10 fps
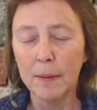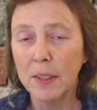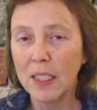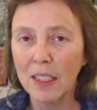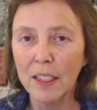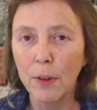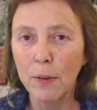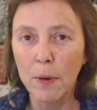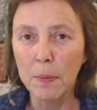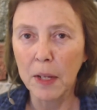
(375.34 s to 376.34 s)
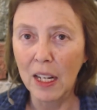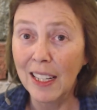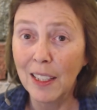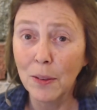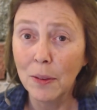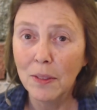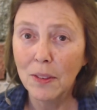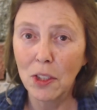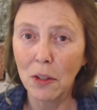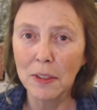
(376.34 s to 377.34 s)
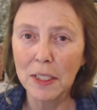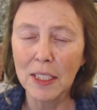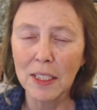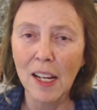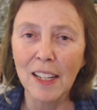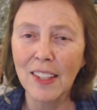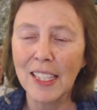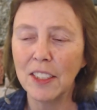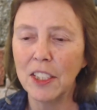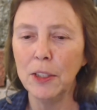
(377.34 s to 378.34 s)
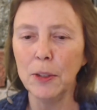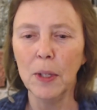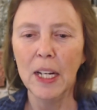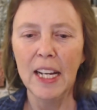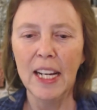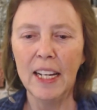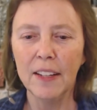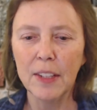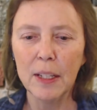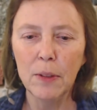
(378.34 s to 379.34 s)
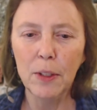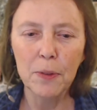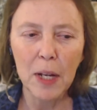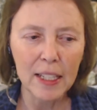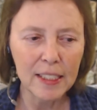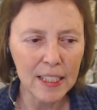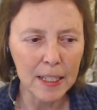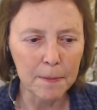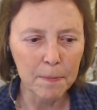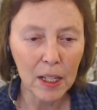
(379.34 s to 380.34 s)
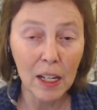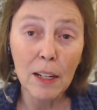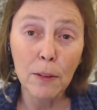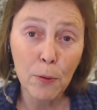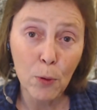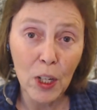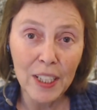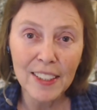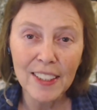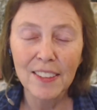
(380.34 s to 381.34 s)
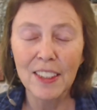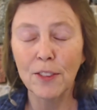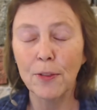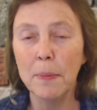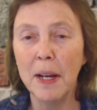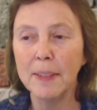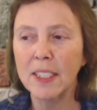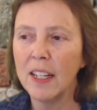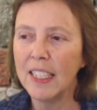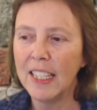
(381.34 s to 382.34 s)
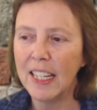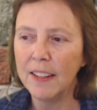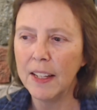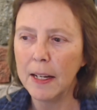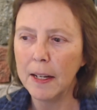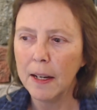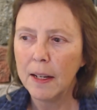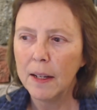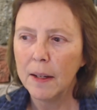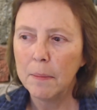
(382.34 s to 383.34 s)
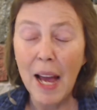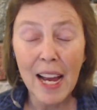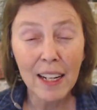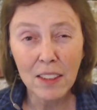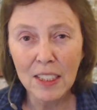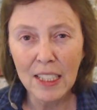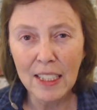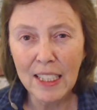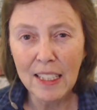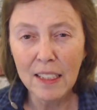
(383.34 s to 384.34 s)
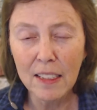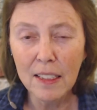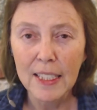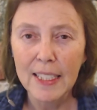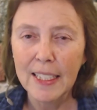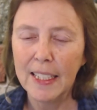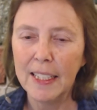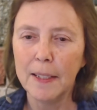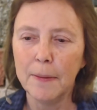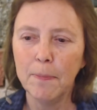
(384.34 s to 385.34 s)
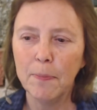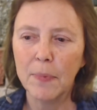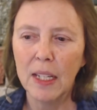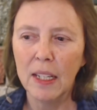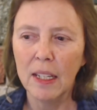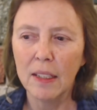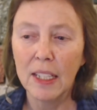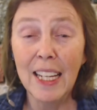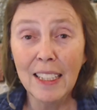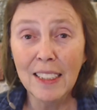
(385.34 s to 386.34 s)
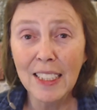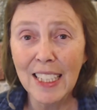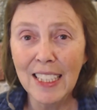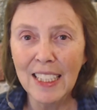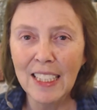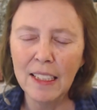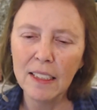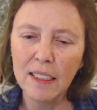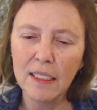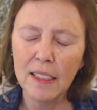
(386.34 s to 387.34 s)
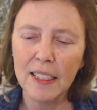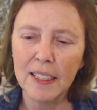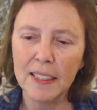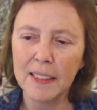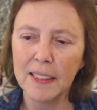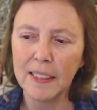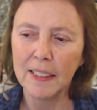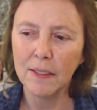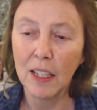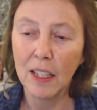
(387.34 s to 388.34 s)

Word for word: deliver from the cloud services like that too. And then you've got CloudFront, that's from Amazon, and then Mac CDN, Key CDN, Cloudflare